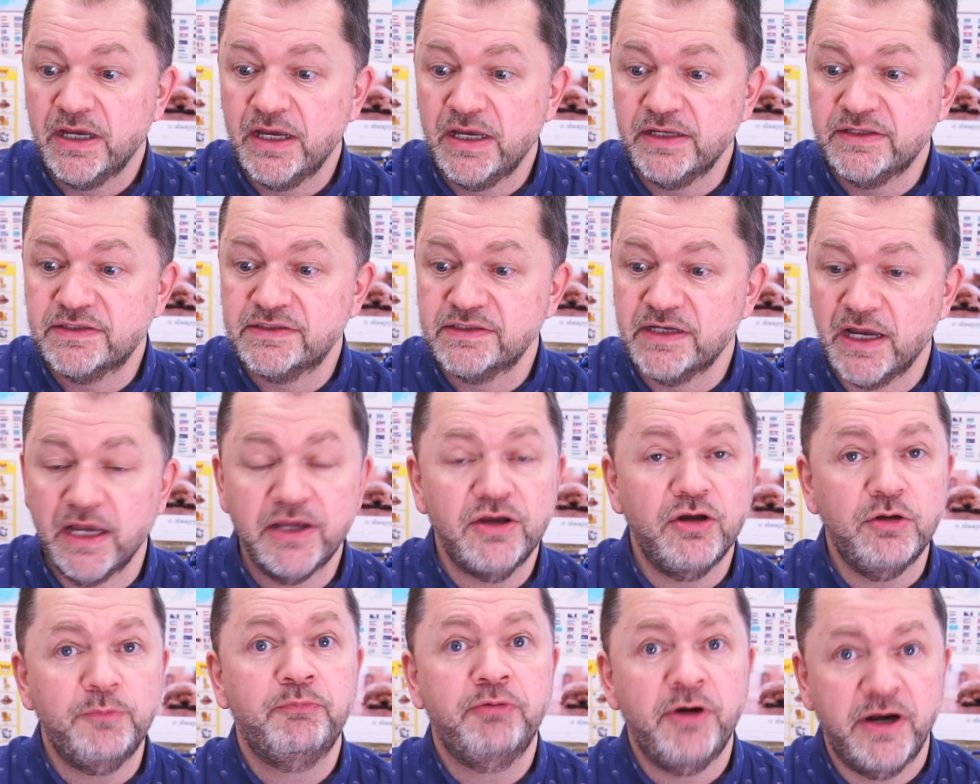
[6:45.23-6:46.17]
It's a
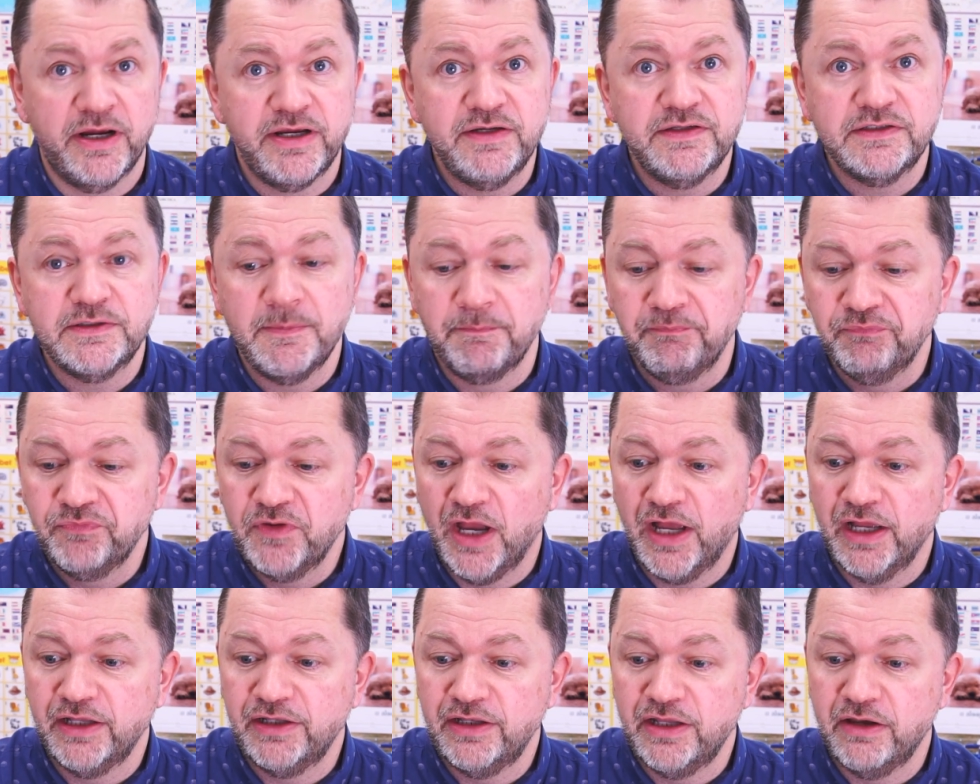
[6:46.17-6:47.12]
good price,
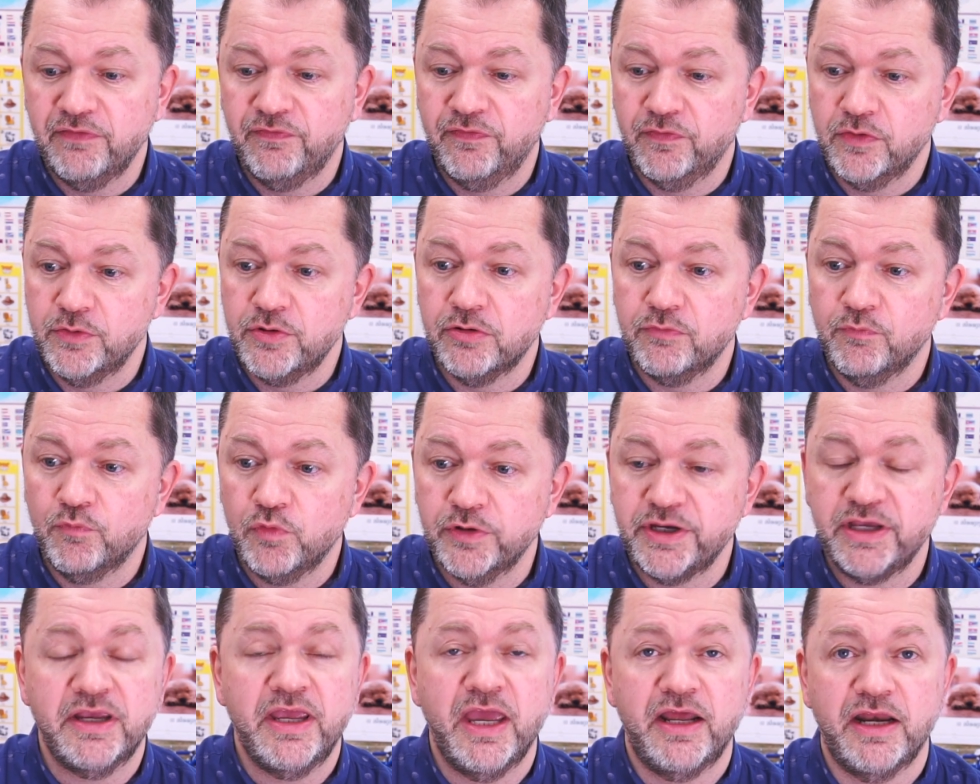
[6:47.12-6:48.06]
and for what
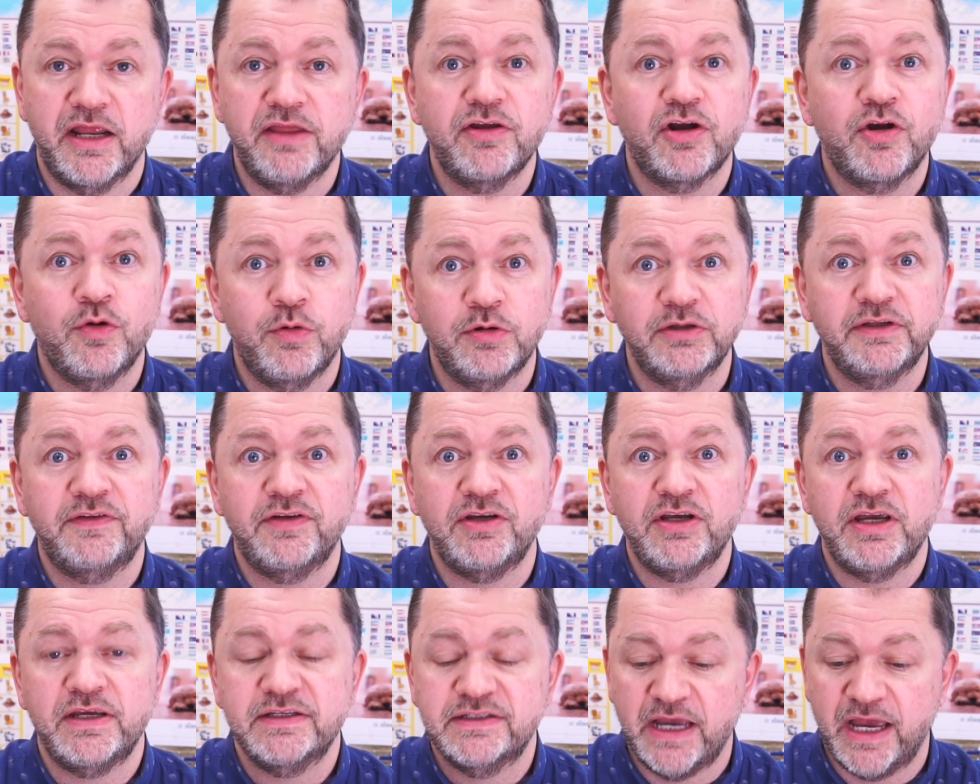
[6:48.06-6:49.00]
you're getting, the quality
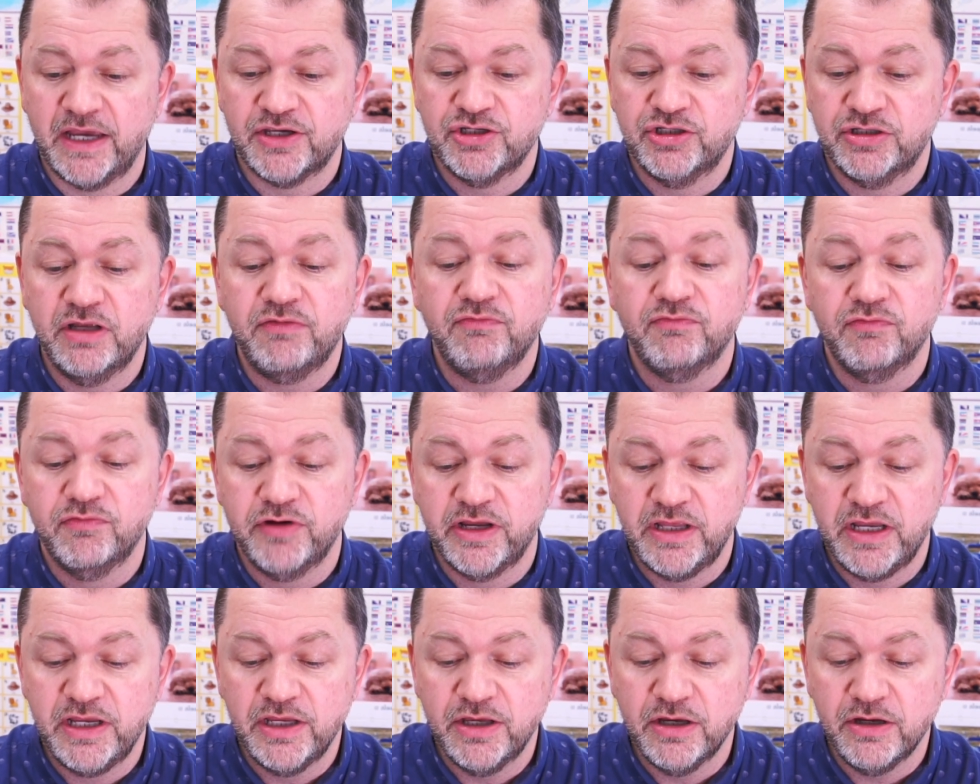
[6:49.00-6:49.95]
is actually
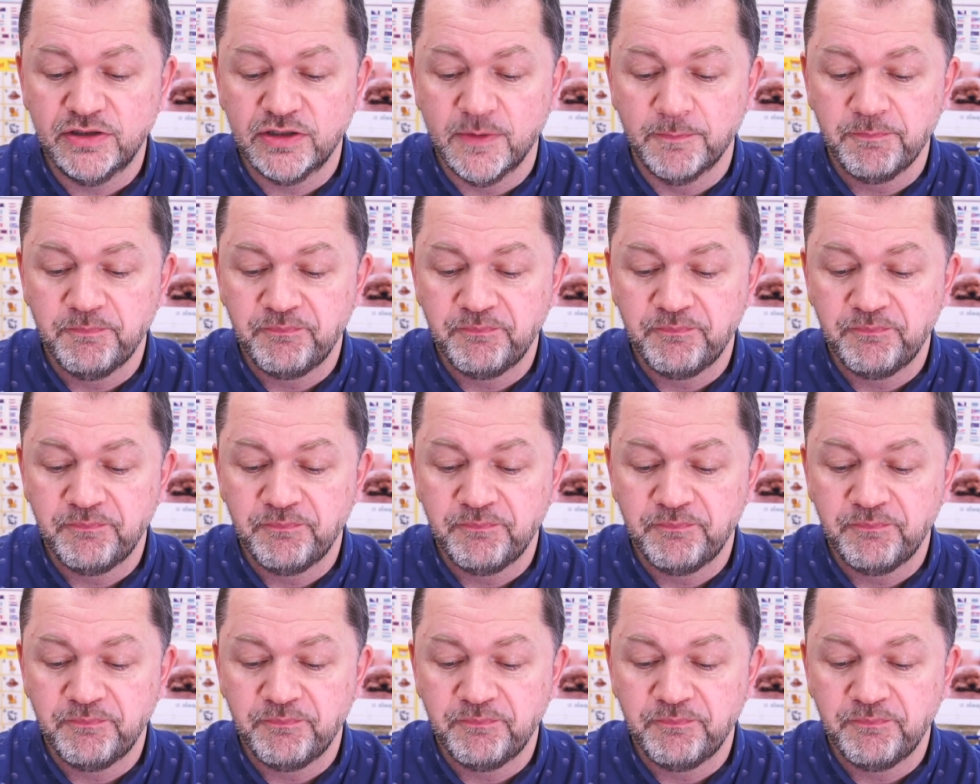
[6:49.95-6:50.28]
really good.